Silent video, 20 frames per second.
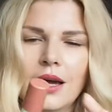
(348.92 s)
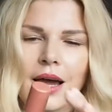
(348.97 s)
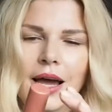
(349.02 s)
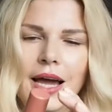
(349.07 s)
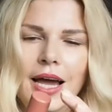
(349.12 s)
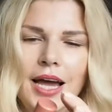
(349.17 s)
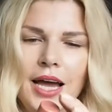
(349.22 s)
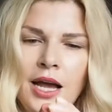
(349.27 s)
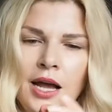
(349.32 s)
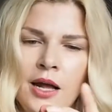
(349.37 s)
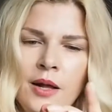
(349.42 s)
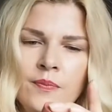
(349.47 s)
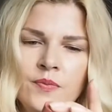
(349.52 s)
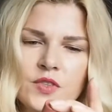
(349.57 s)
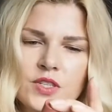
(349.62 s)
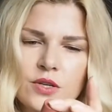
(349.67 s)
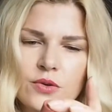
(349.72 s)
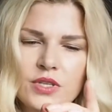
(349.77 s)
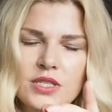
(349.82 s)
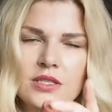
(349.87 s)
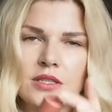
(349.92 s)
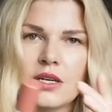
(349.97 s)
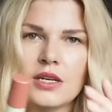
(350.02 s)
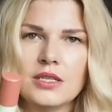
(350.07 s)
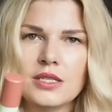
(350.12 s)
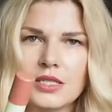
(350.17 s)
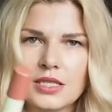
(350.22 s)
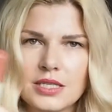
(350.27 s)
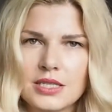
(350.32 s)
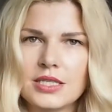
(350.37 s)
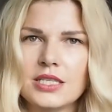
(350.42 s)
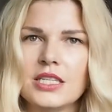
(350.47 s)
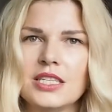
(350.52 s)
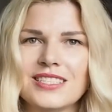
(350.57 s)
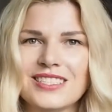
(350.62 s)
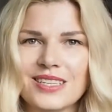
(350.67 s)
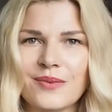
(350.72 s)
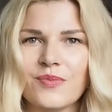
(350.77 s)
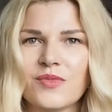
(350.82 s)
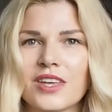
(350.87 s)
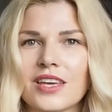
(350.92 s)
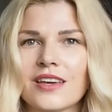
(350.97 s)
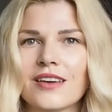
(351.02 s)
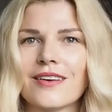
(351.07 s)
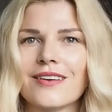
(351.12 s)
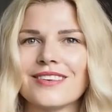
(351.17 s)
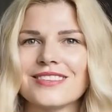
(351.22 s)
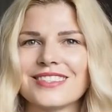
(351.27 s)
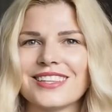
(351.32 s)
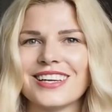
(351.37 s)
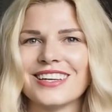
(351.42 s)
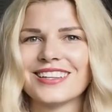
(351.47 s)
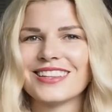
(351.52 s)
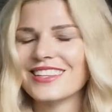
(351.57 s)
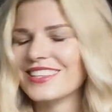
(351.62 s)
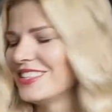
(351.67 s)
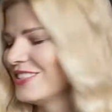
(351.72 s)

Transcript: so it's nice to see something slightly